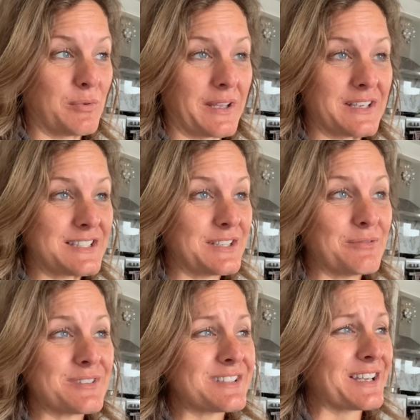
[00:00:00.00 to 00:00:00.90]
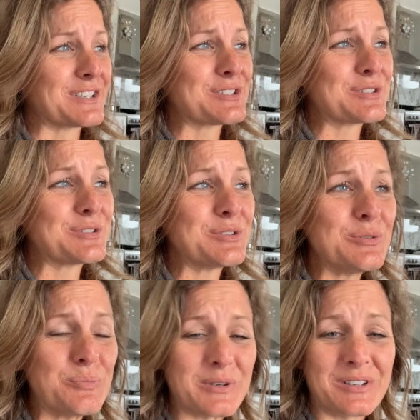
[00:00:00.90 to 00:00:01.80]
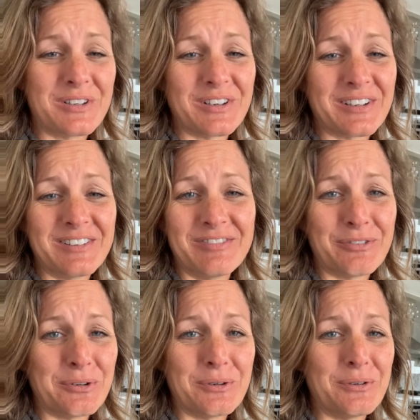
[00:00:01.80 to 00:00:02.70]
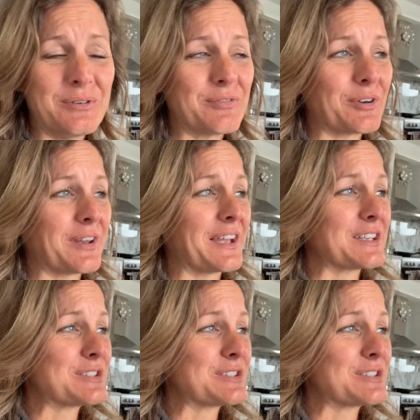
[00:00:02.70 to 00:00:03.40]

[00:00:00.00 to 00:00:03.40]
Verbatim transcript: place and it was like stupid good food for like